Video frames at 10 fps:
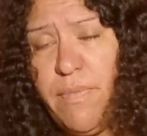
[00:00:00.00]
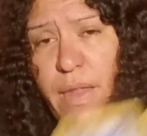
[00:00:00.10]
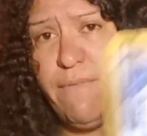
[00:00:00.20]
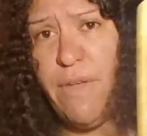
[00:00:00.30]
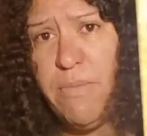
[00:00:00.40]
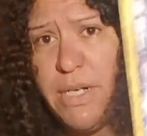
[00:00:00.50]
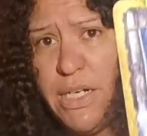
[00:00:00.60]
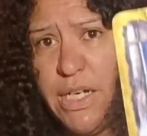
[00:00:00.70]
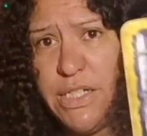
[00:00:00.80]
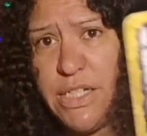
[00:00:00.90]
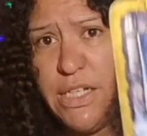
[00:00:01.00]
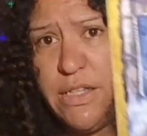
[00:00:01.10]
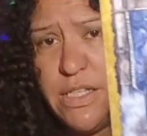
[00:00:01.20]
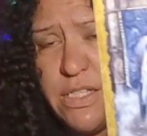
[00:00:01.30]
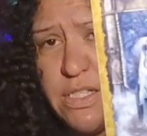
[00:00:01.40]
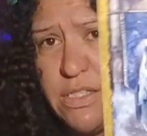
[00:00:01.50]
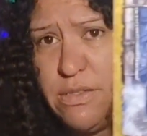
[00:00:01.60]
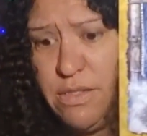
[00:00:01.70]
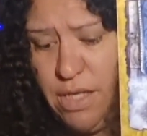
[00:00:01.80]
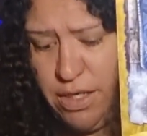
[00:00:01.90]
feminine energy. This
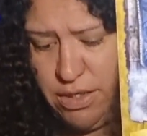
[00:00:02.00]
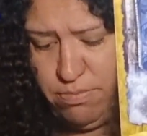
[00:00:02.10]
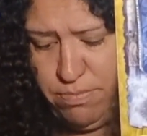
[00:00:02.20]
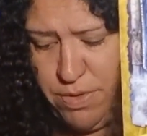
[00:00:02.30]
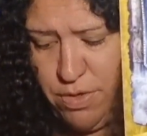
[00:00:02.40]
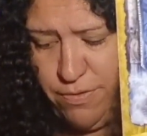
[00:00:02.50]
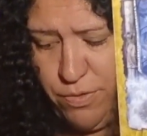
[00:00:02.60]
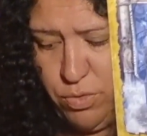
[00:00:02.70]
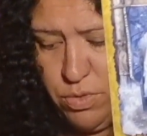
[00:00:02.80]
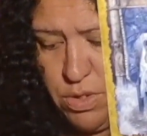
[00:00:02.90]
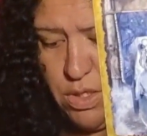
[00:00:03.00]
is like beautiful.